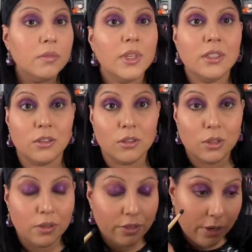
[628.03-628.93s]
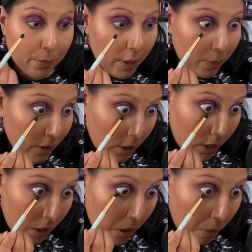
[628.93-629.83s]
It's also a very pigmented
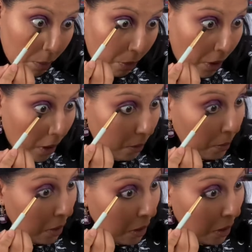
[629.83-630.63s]
brown.